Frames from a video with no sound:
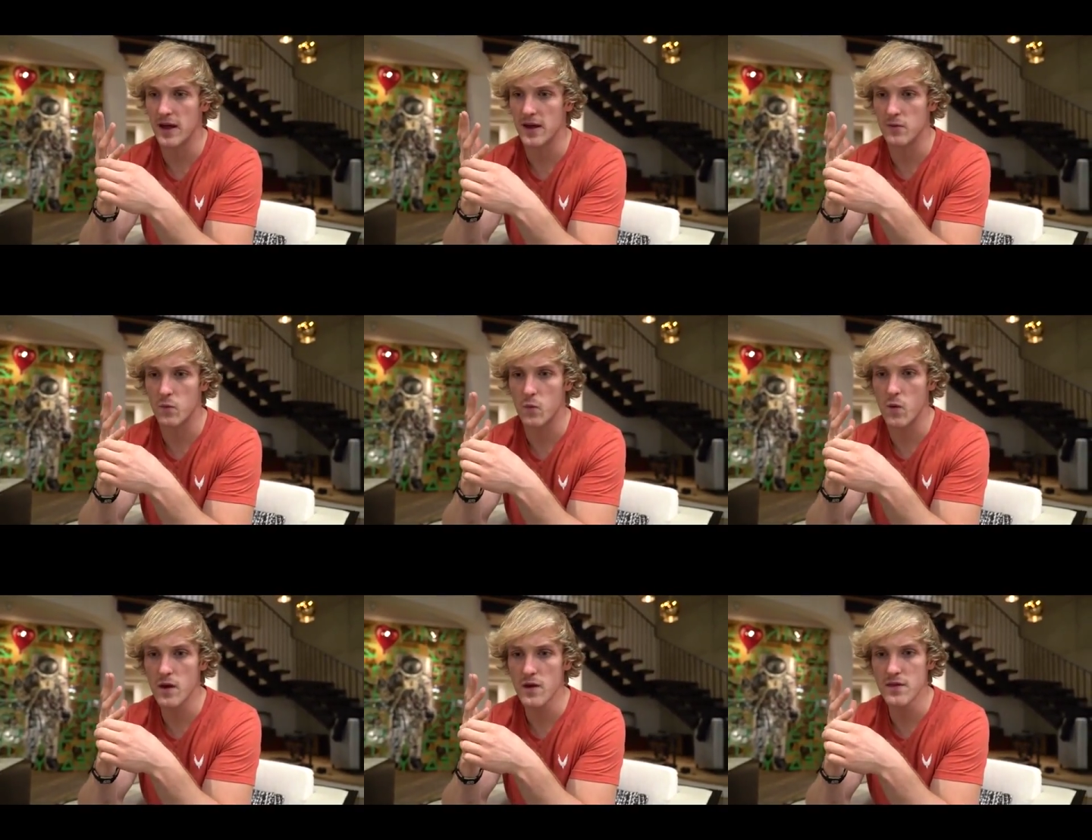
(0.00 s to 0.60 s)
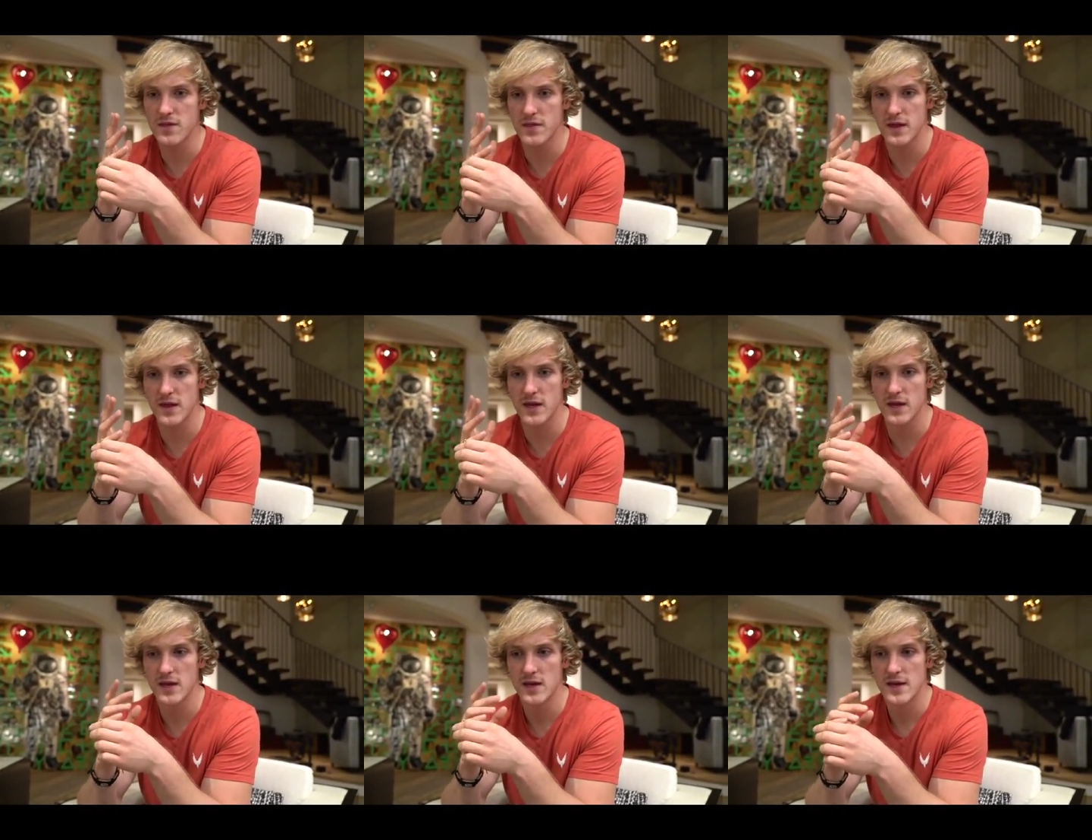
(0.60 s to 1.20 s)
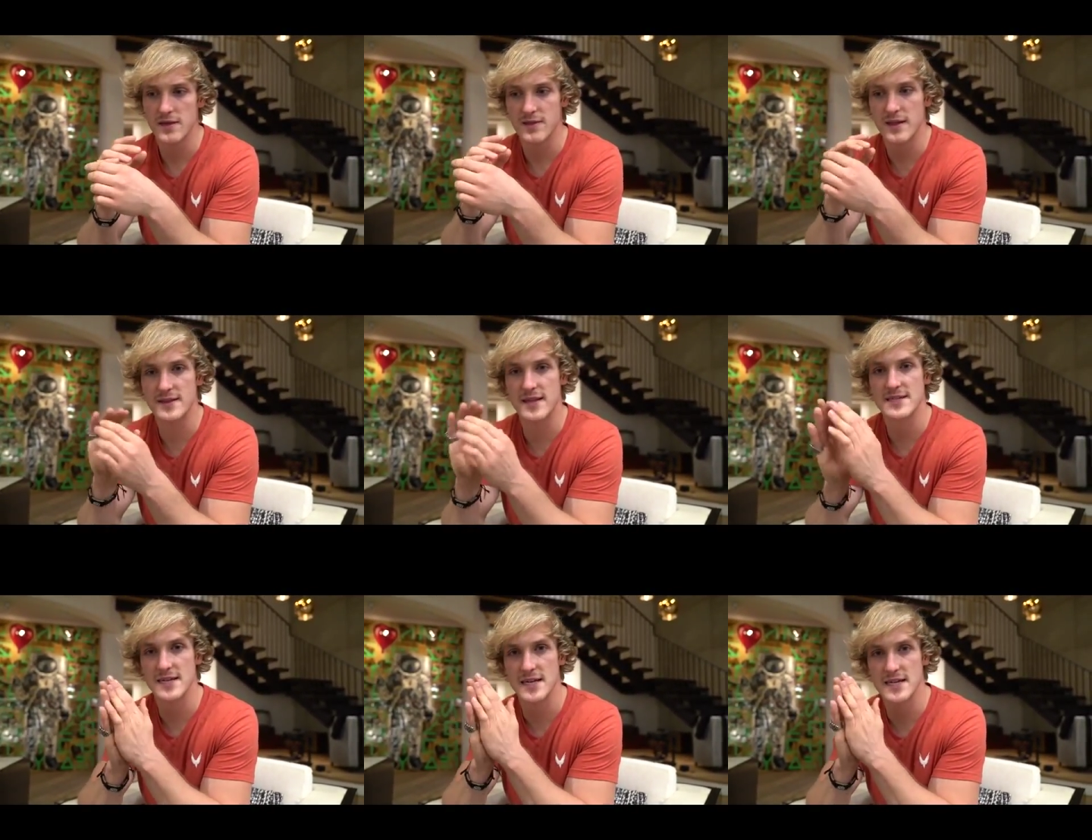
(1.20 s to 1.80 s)
And one thing
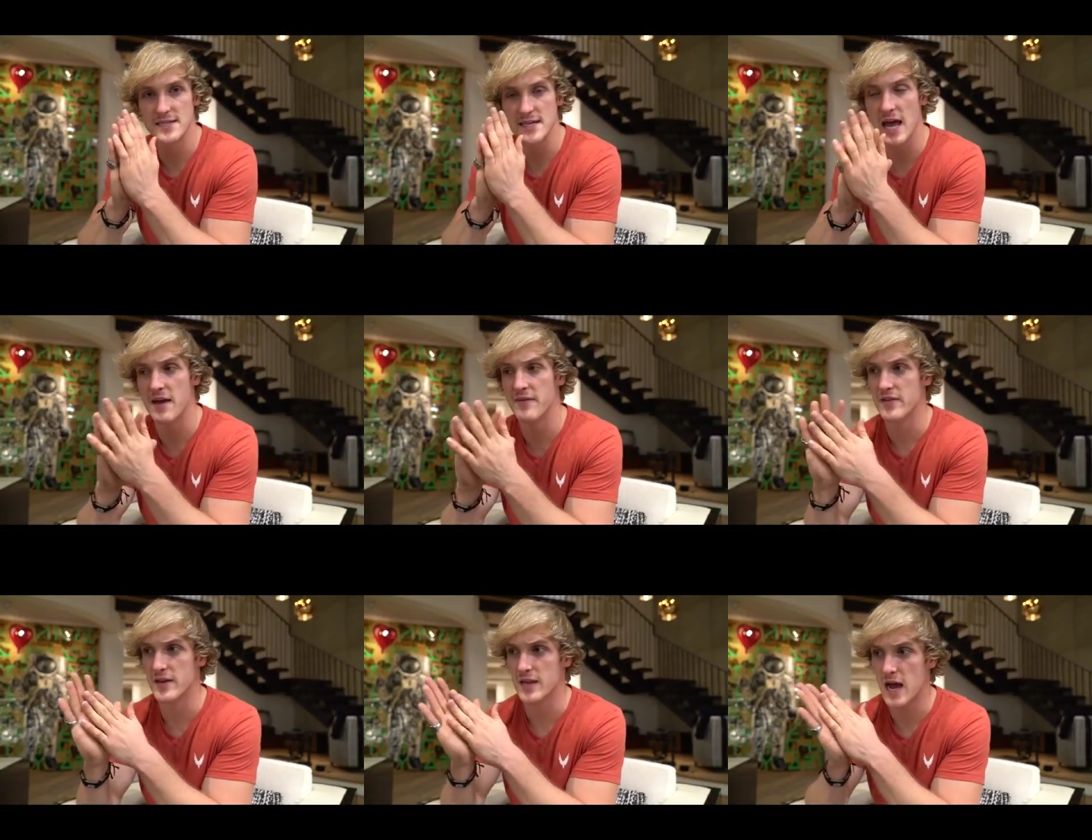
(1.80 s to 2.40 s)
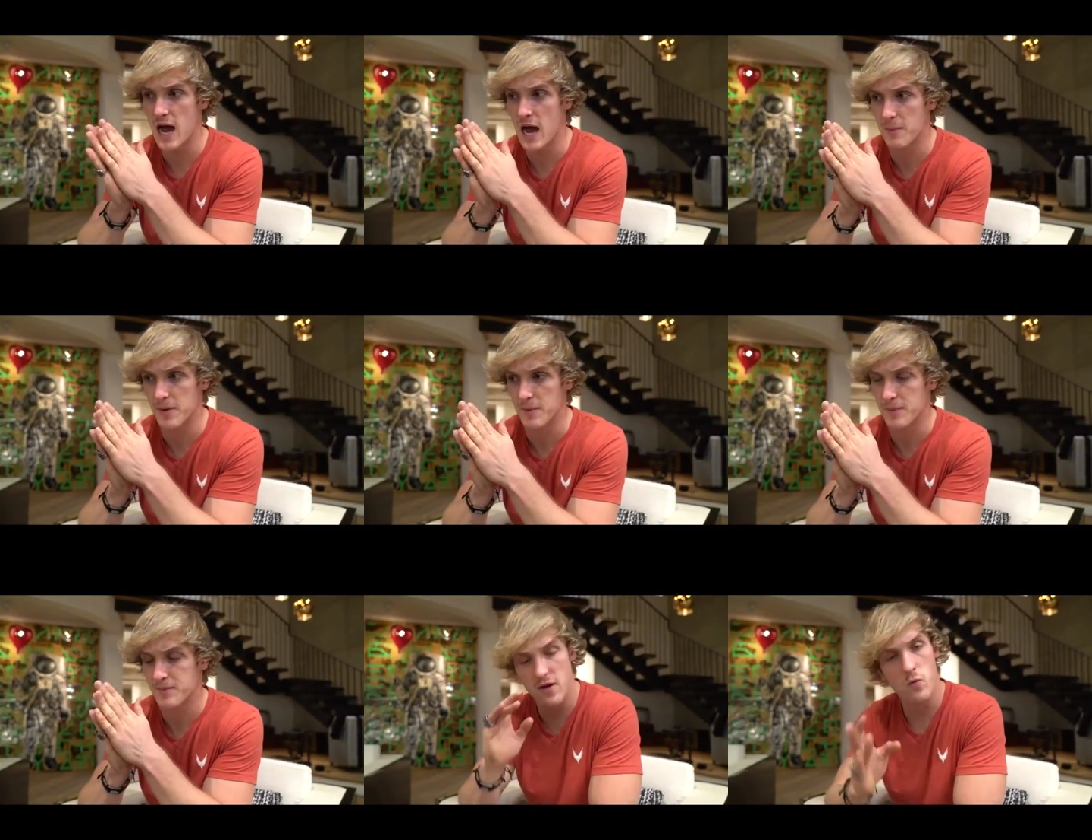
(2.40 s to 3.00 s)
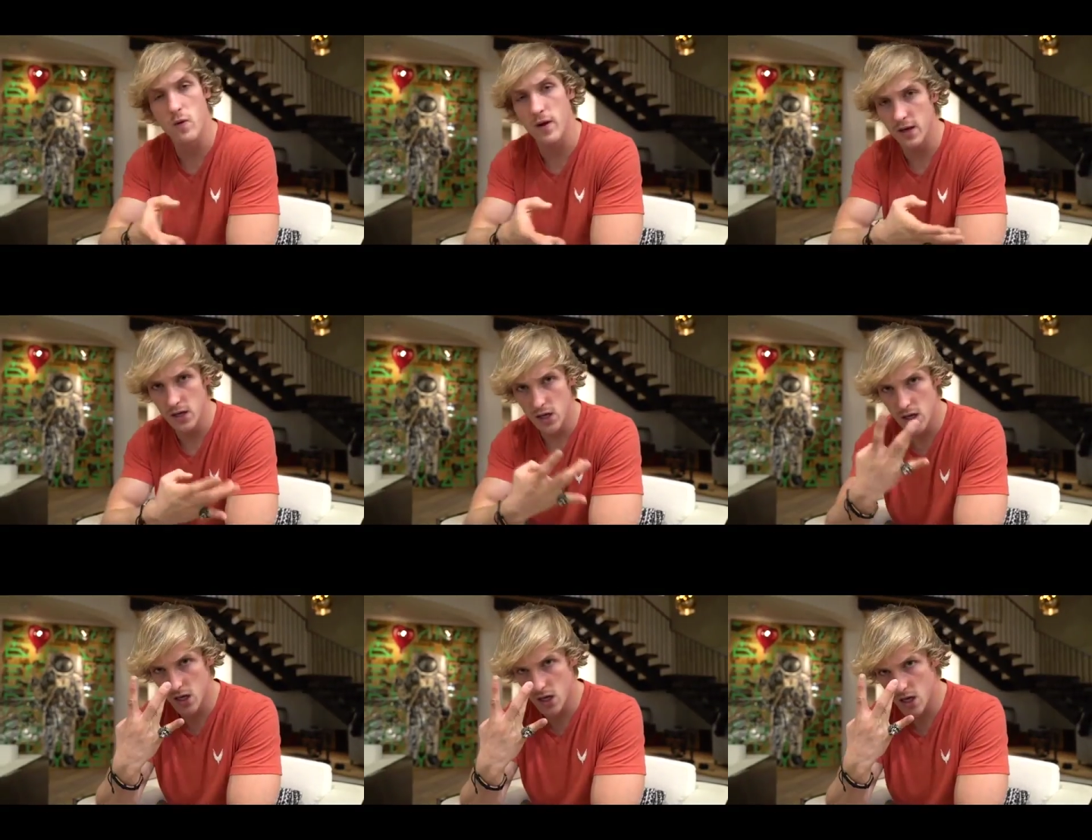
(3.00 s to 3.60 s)
that they tend to have in common, they
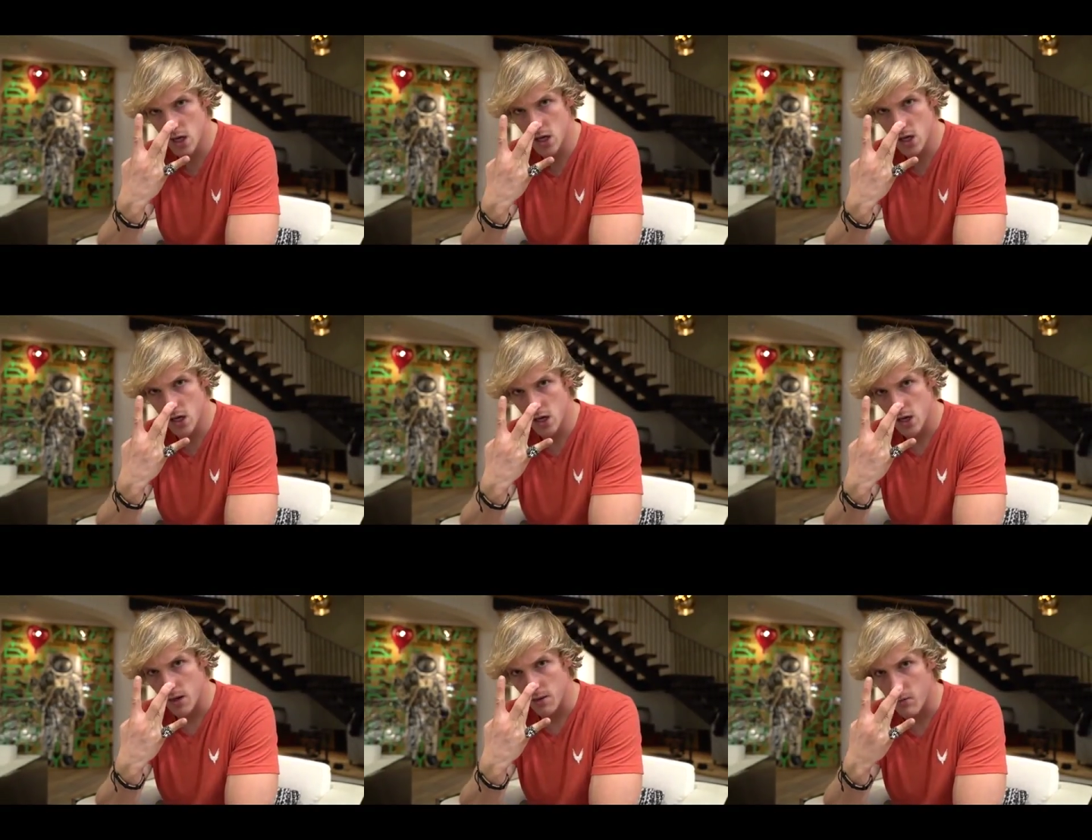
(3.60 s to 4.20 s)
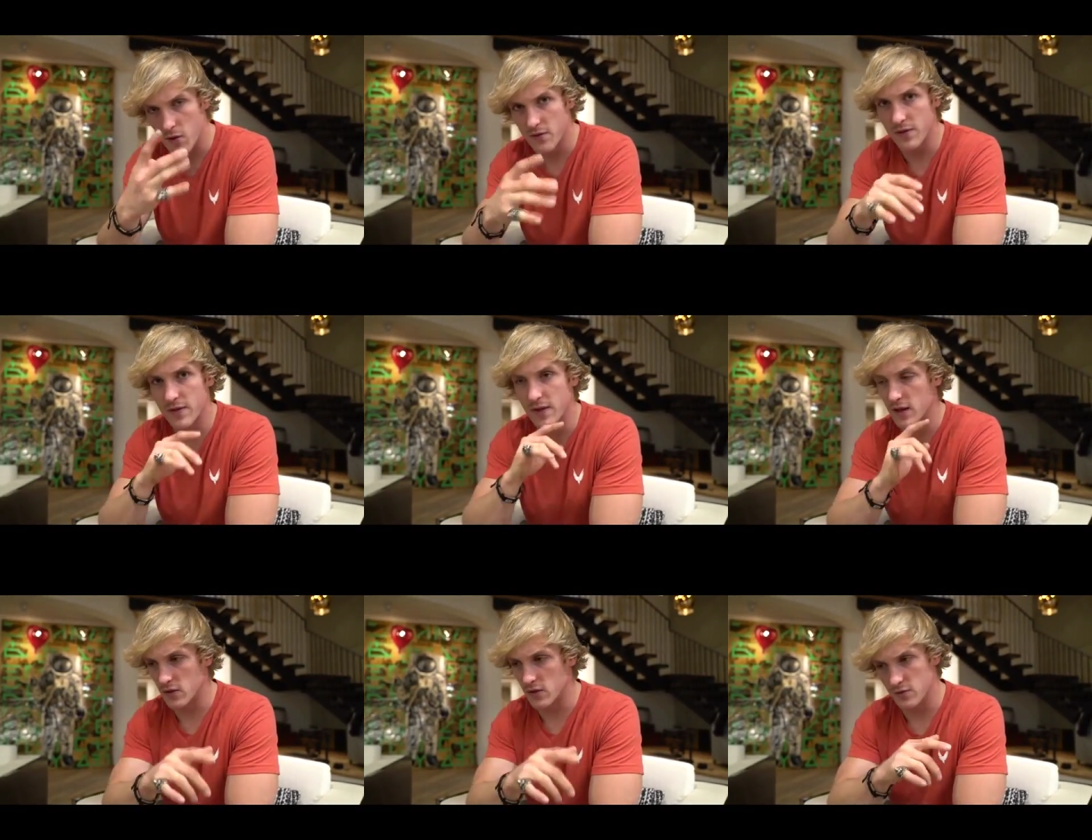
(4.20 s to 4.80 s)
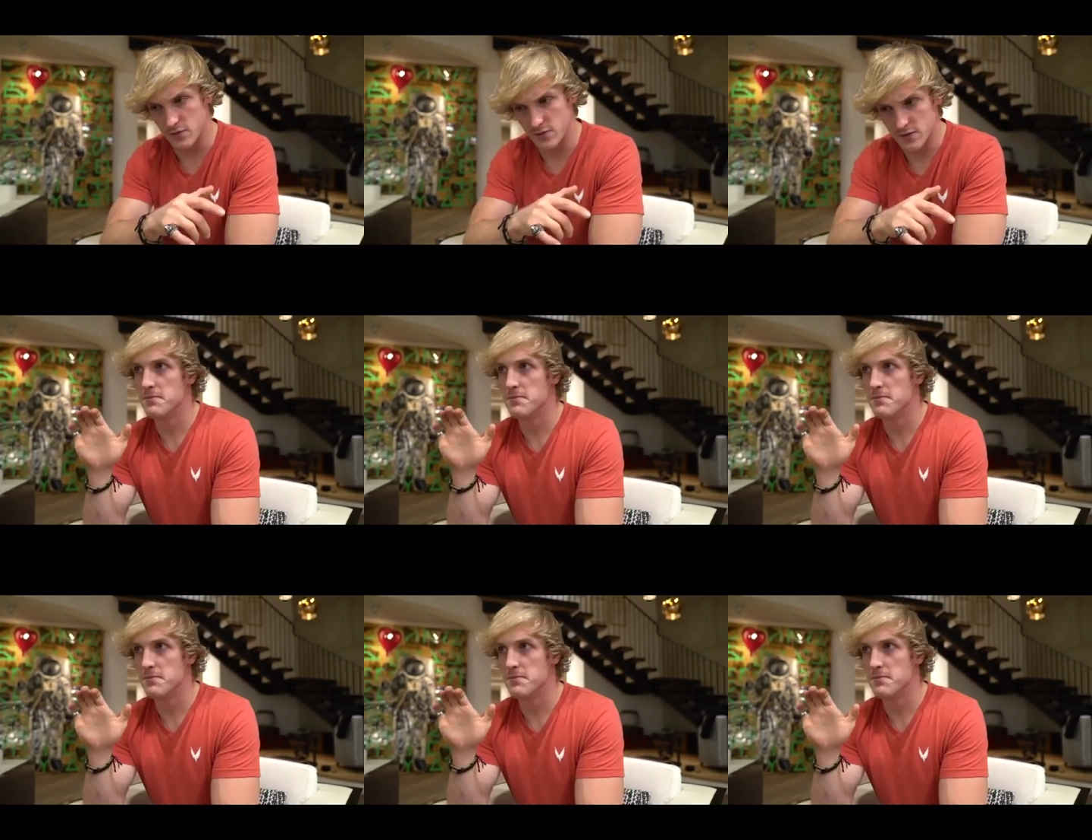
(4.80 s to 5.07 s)
win more than they lose.